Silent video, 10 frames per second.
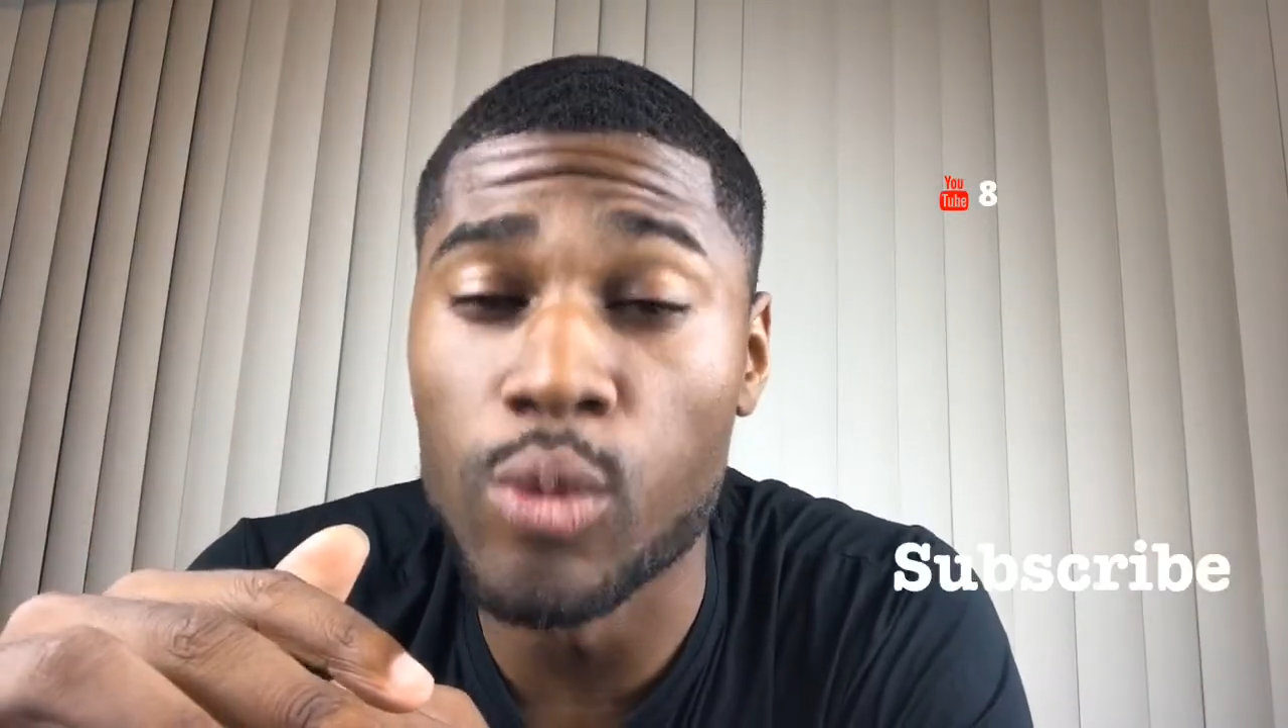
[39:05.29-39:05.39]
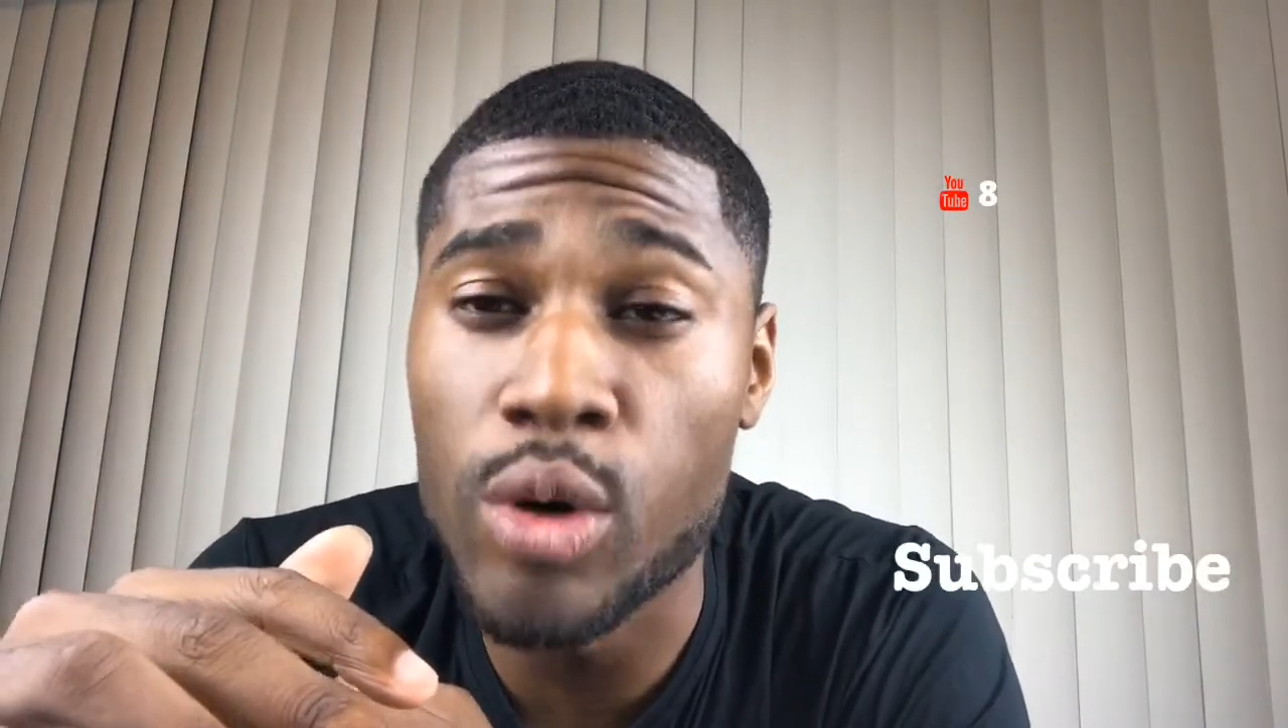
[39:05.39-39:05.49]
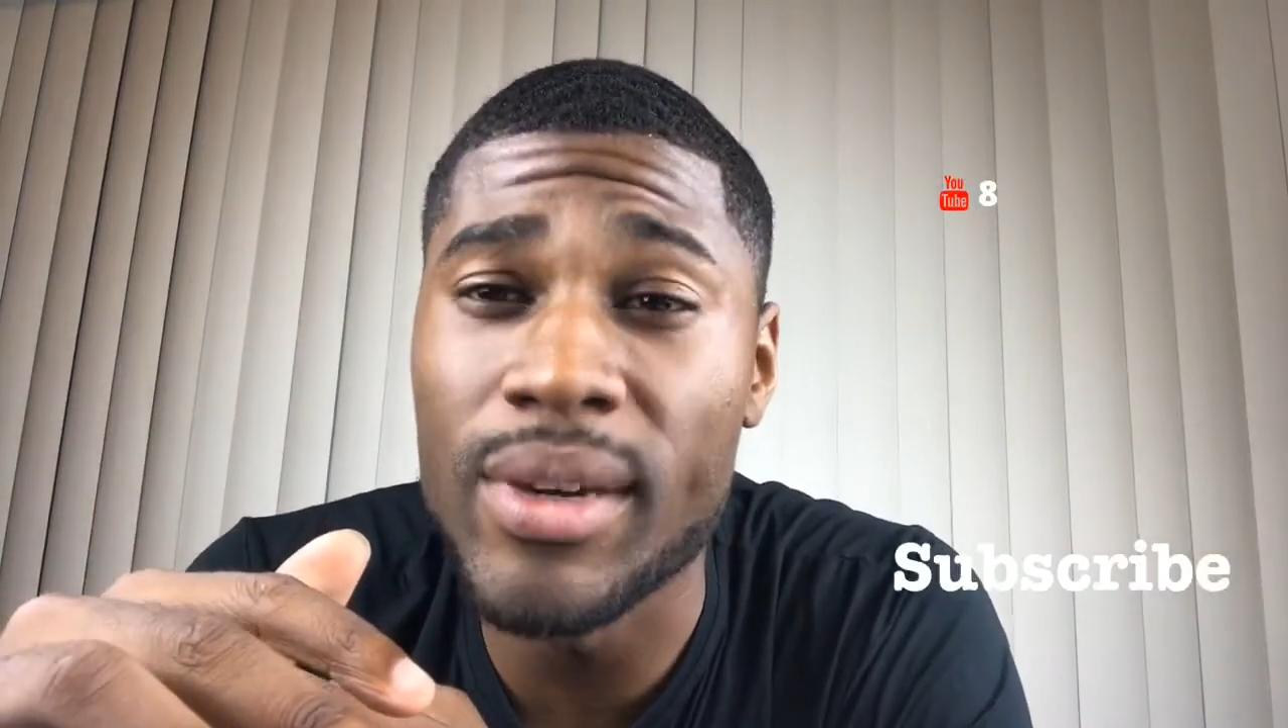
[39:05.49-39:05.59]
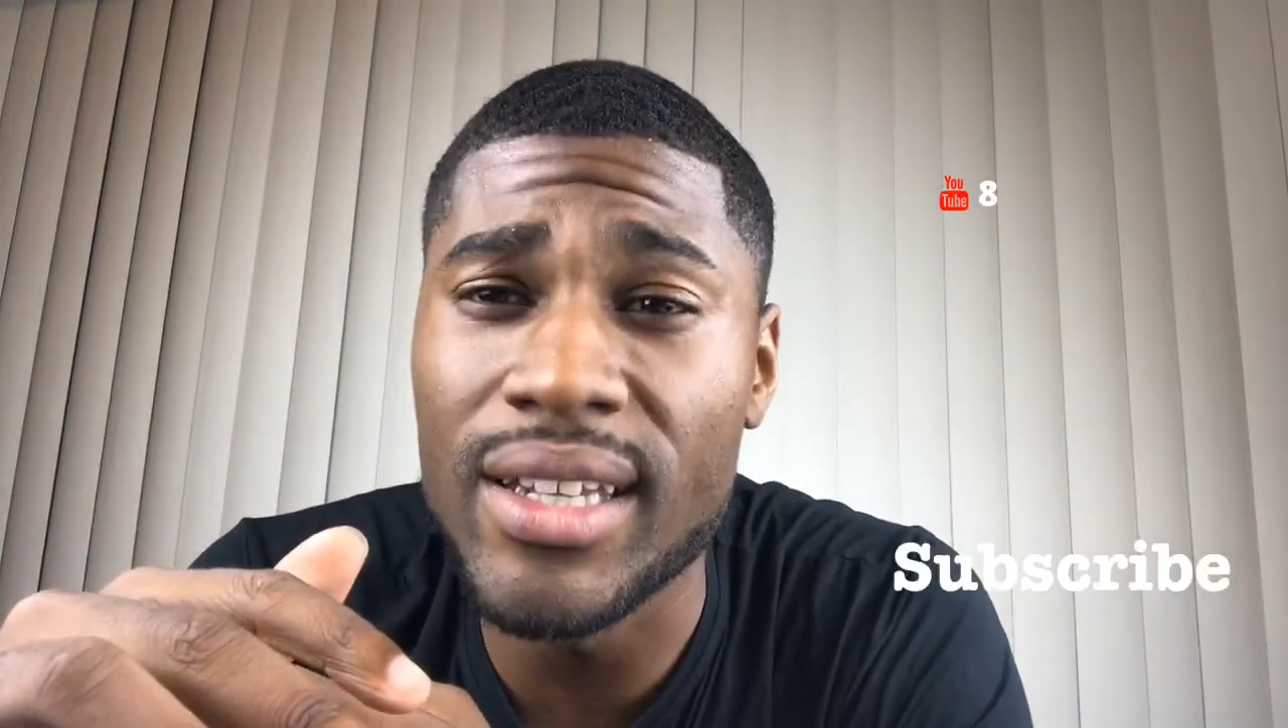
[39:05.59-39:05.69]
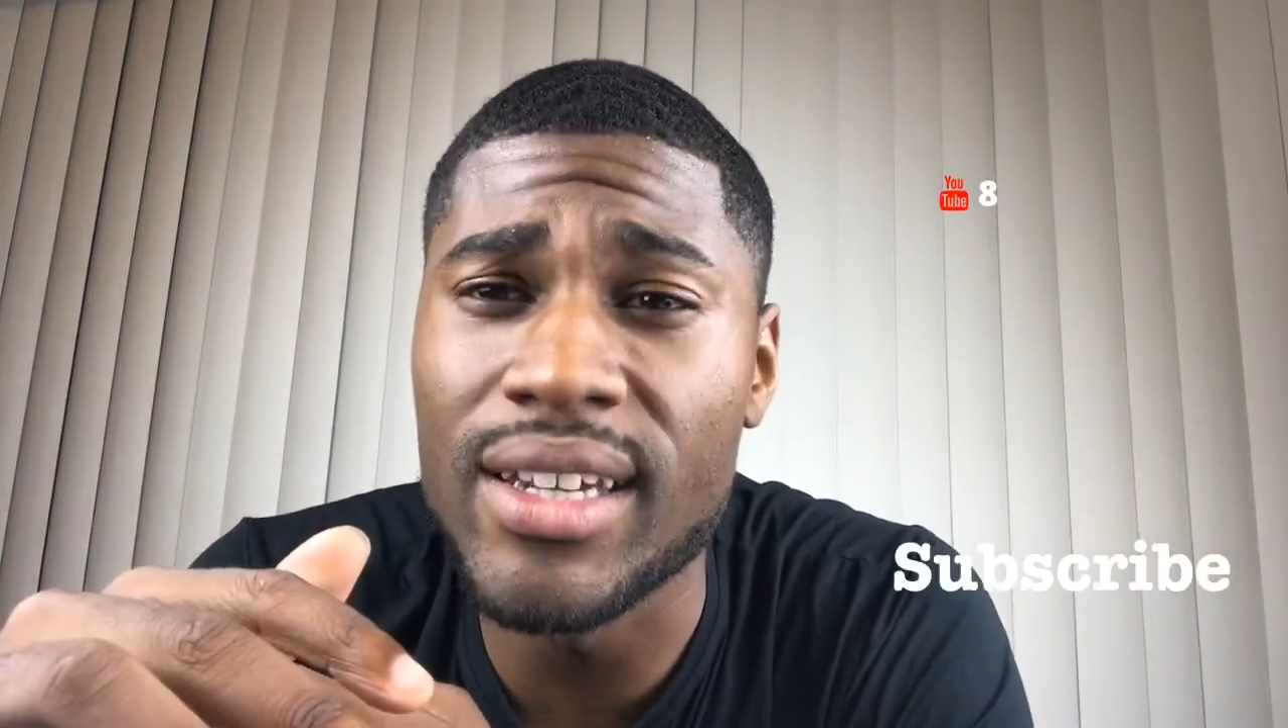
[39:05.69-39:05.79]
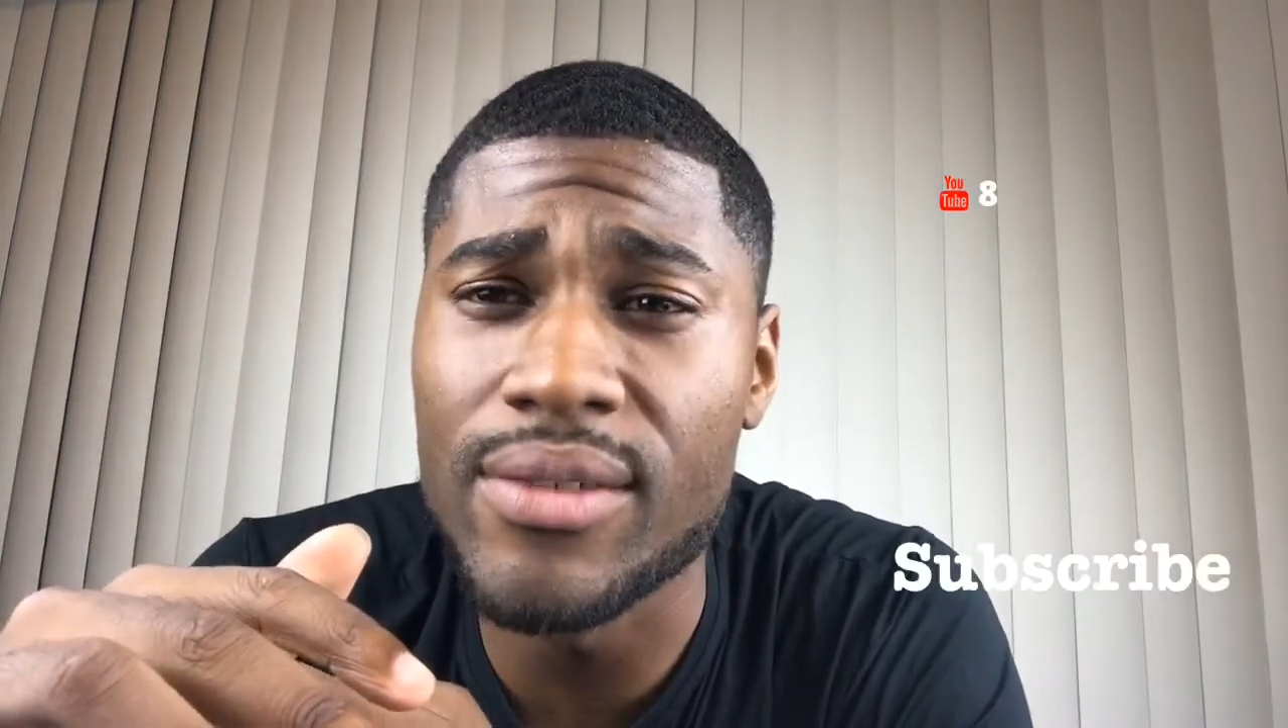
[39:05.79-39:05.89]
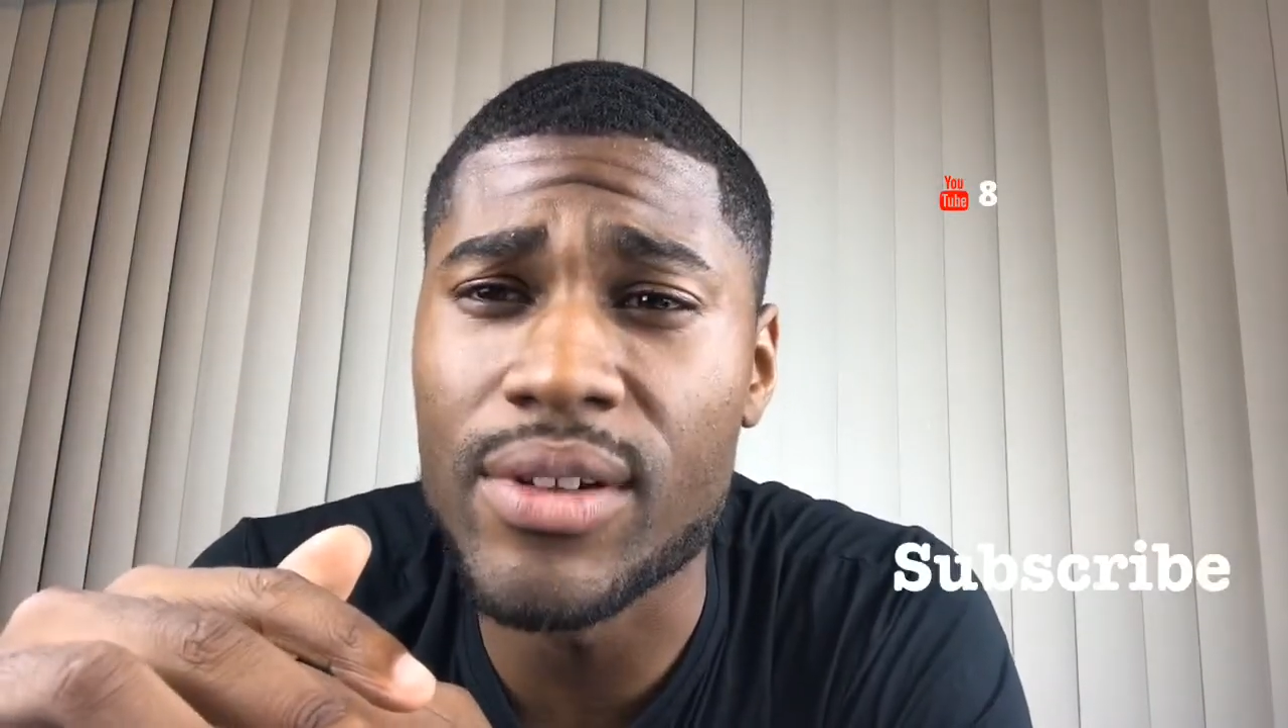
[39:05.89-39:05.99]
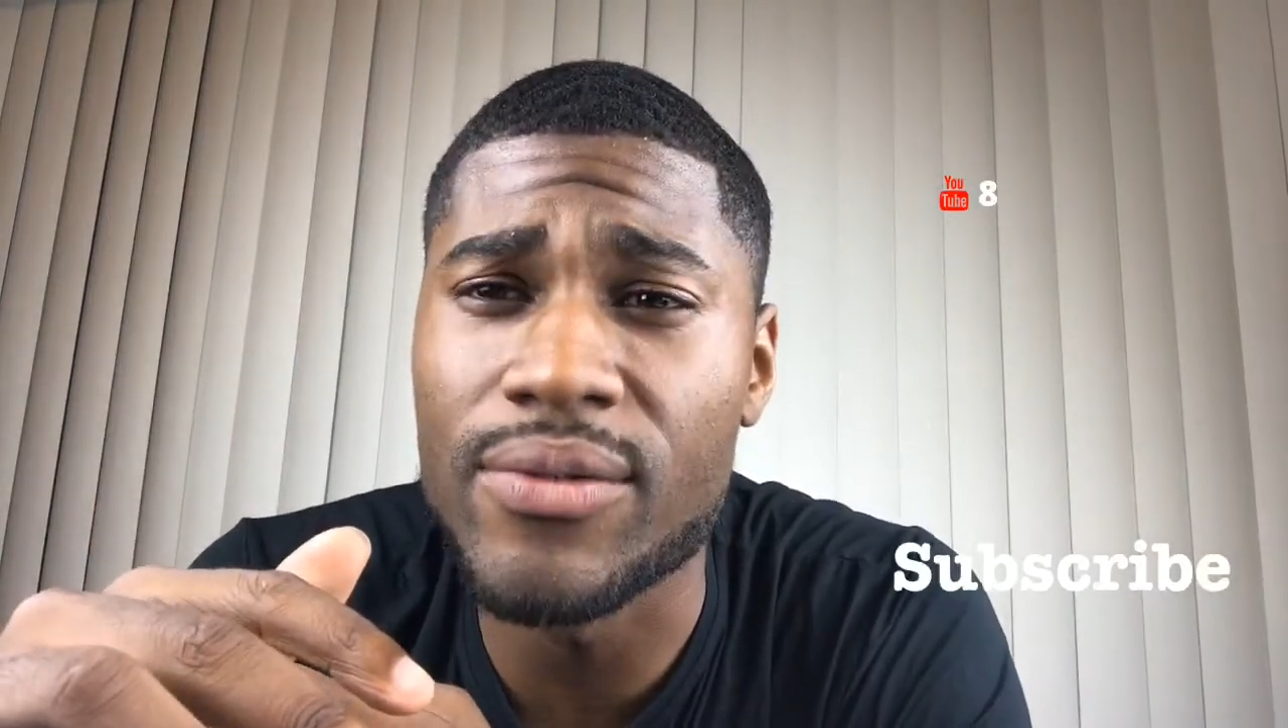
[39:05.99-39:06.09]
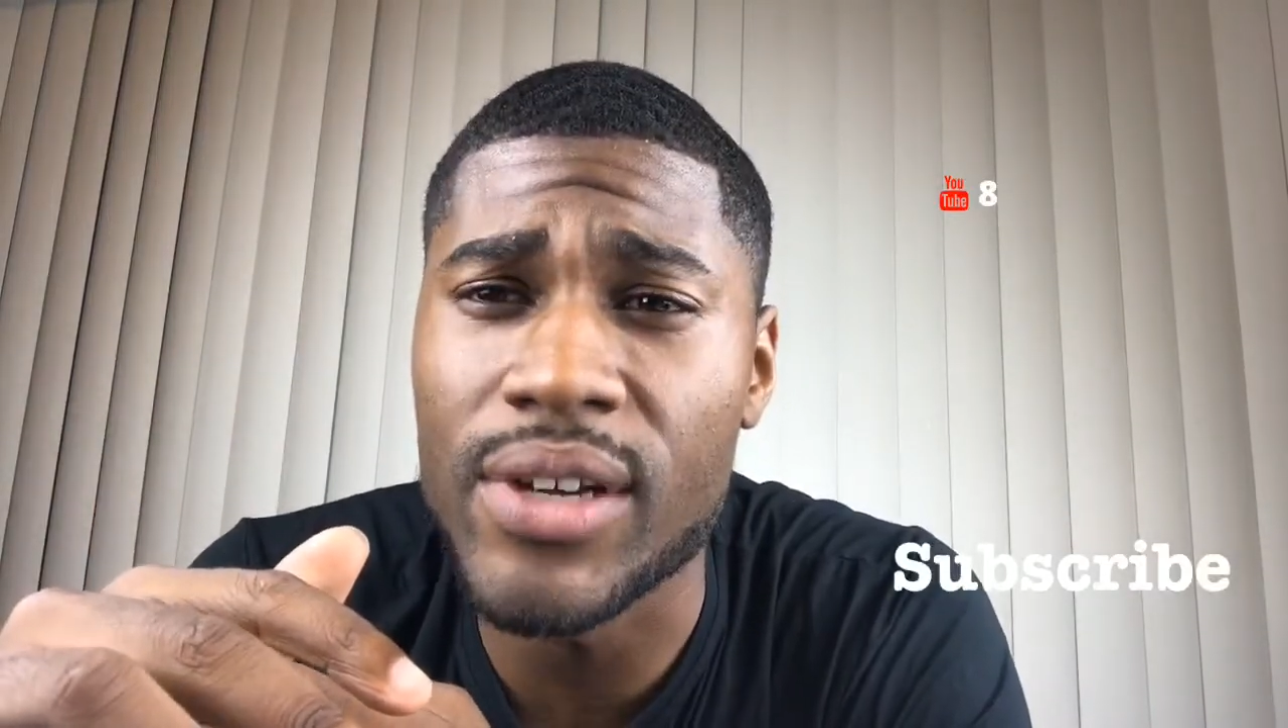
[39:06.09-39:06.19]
will be leaving